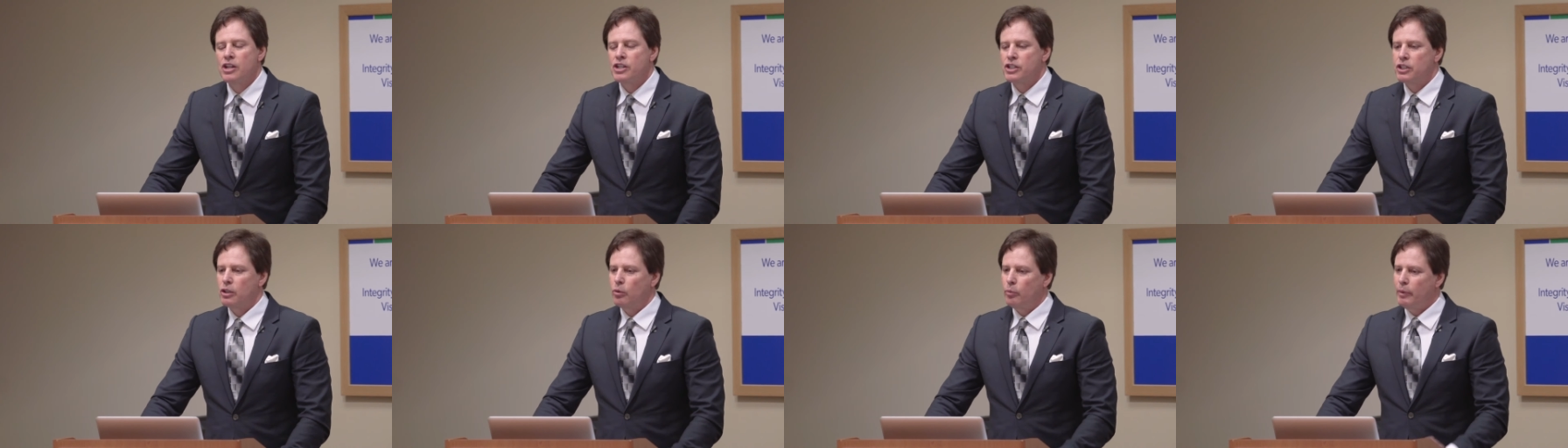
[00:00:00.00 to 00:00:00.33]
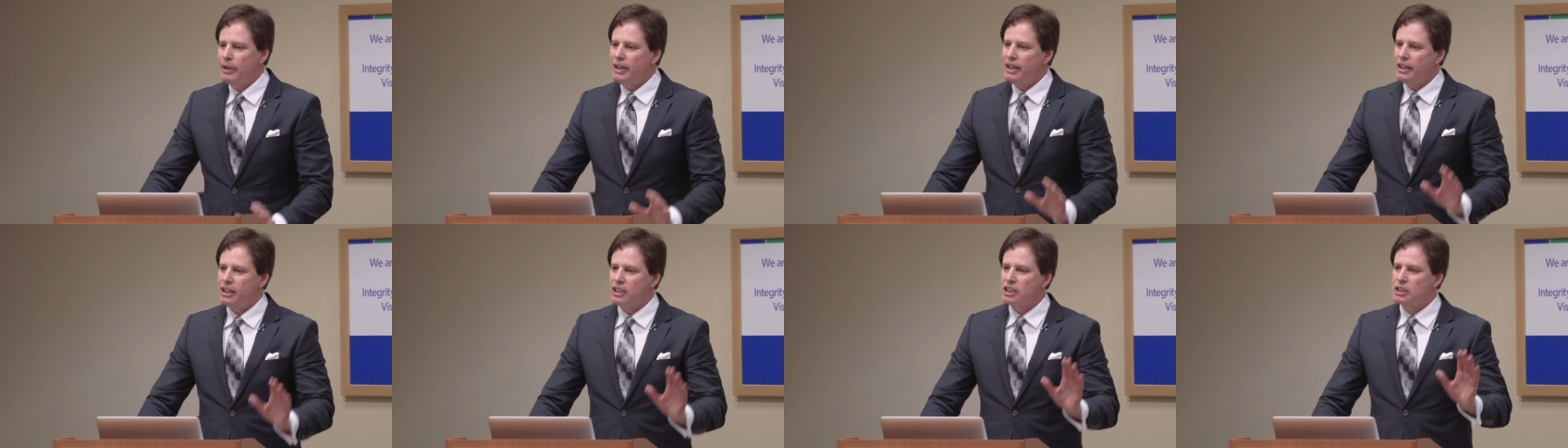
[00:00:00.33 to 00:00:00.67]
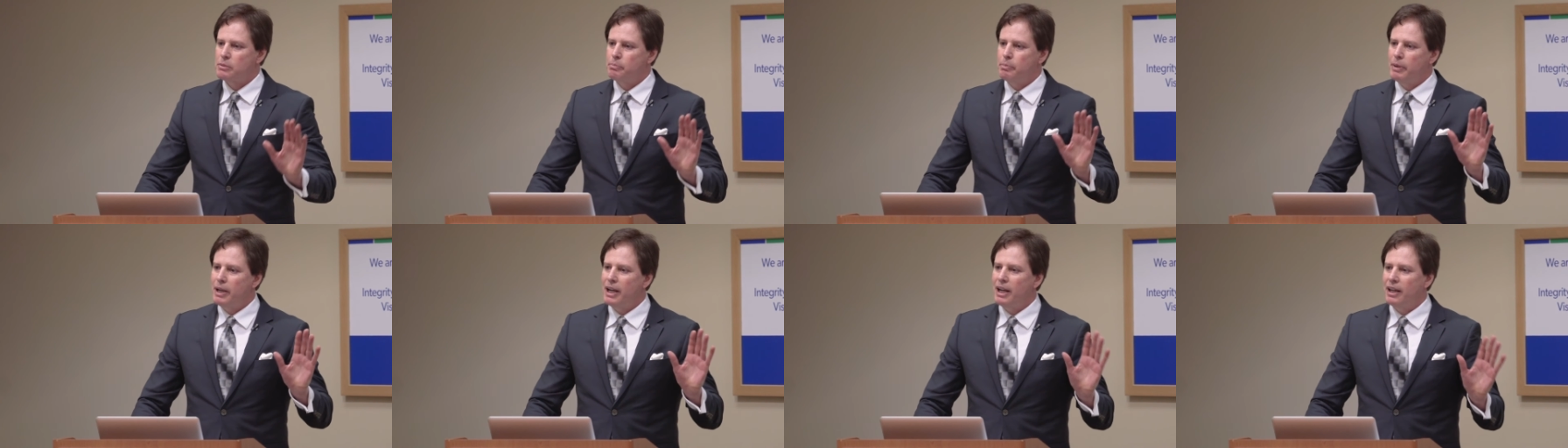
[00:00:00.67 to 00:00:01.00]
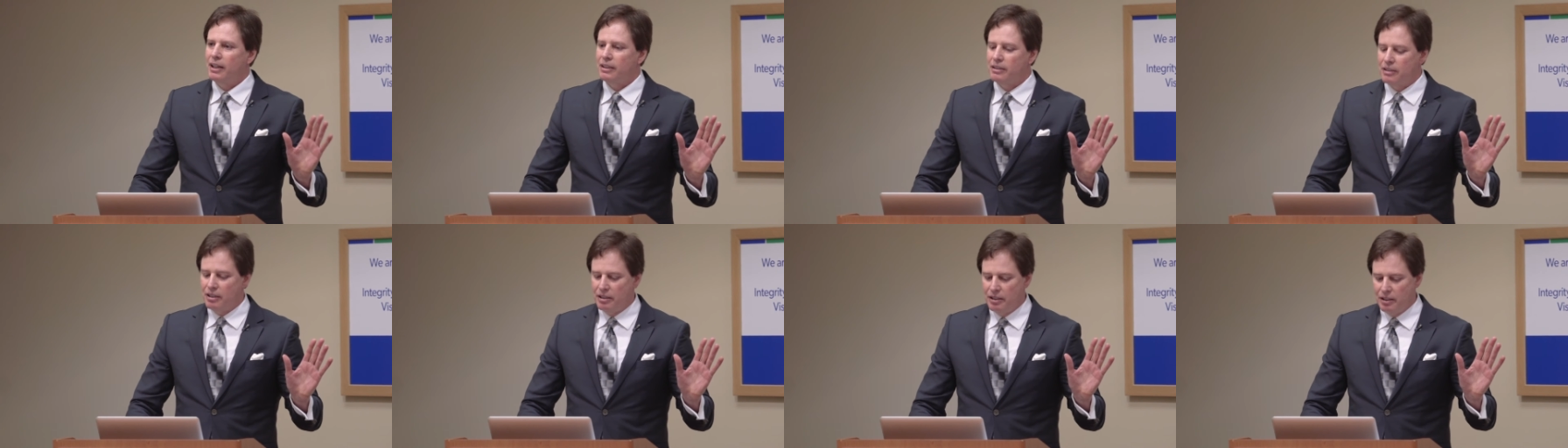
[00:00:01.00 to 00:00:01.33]
So we
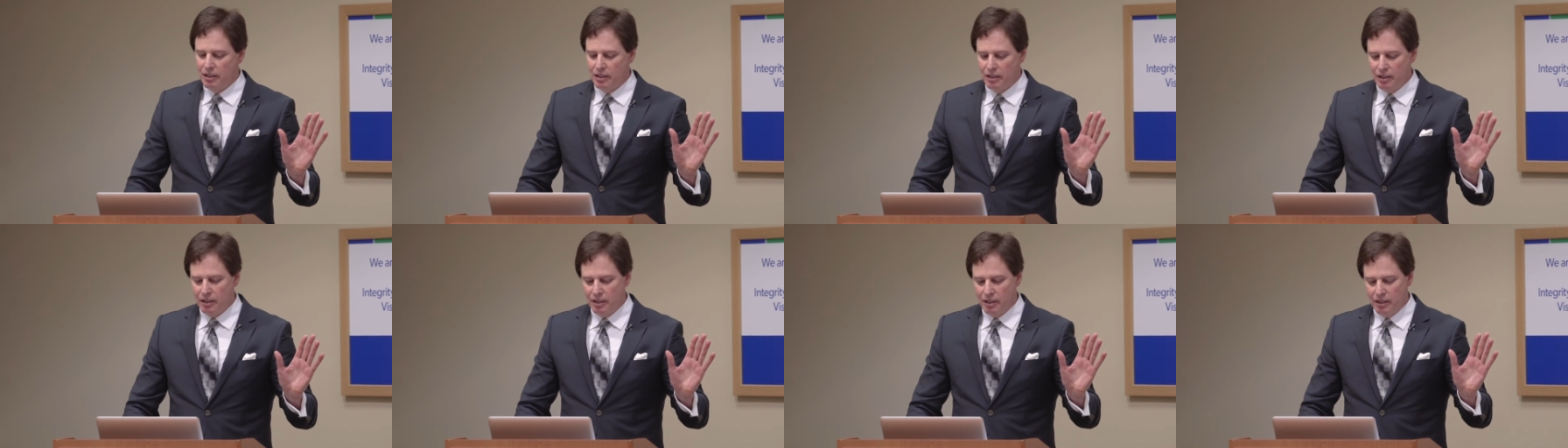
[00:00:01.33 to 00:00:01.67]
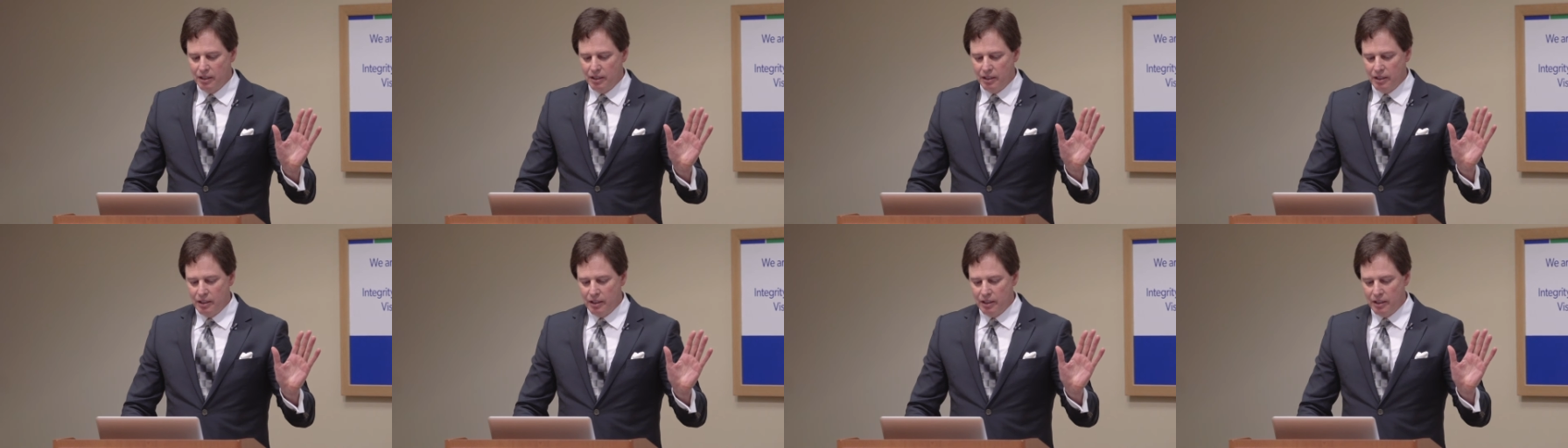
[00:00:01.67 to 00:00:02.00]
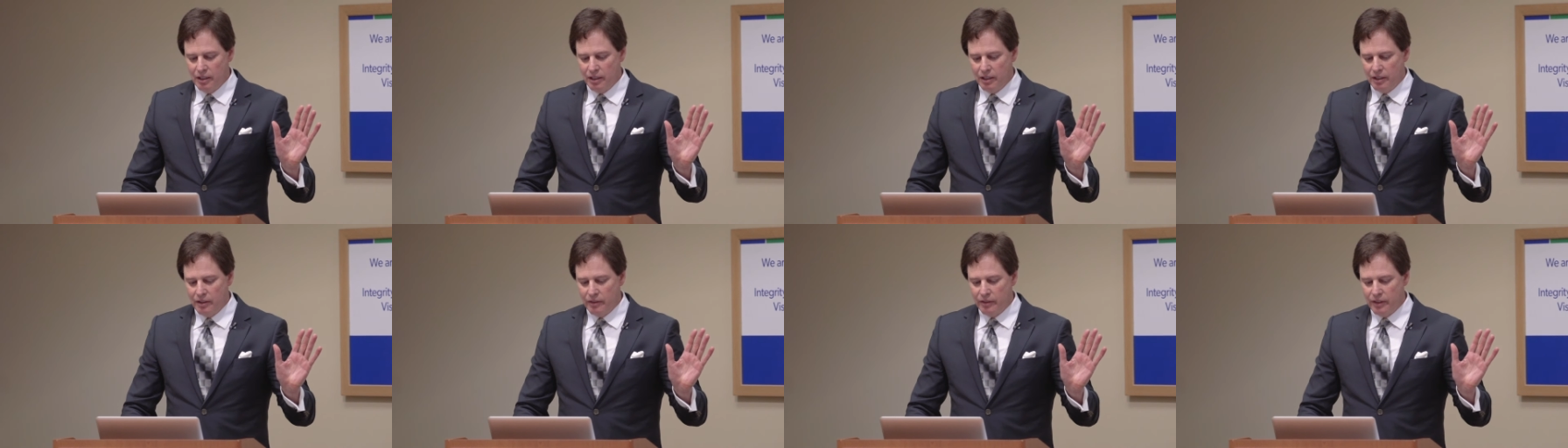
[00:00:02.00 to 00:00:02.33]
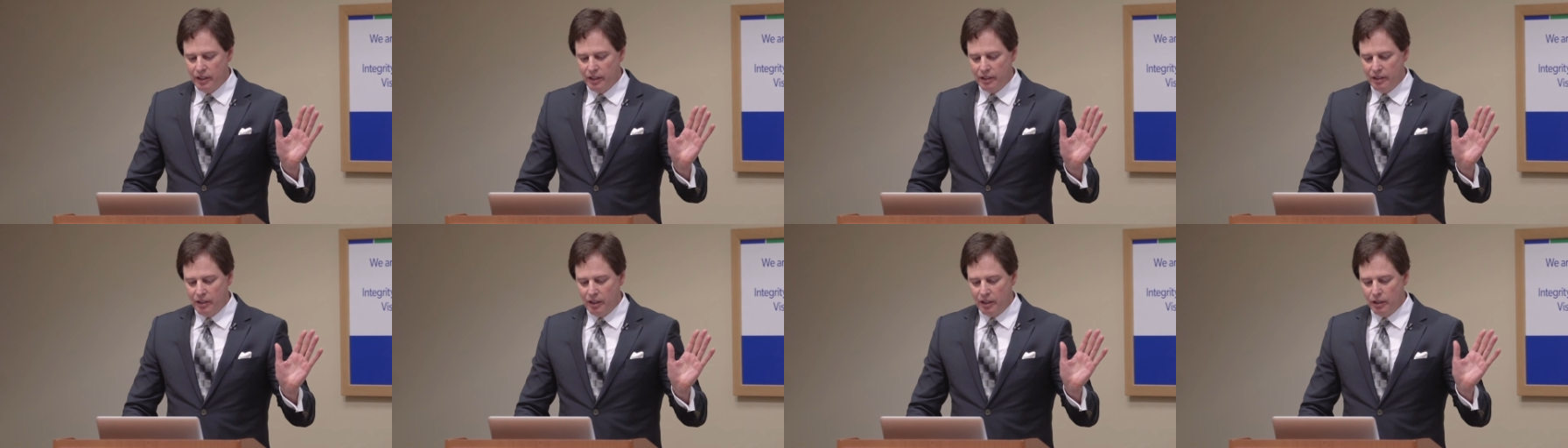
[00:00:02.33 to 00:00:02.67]
expect
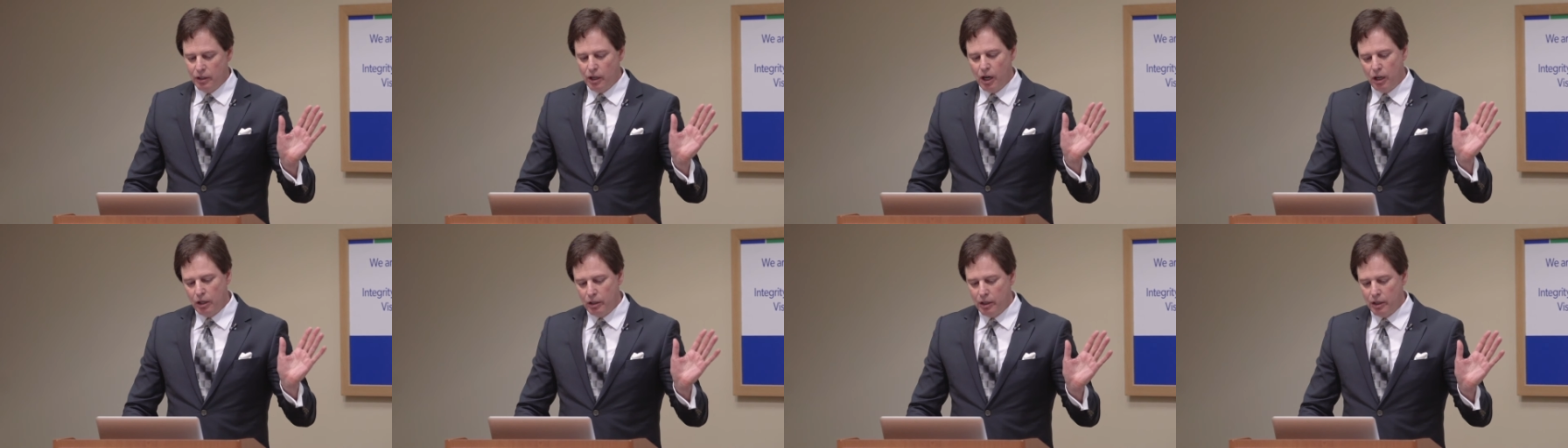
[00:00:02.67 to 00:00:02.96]
that, or,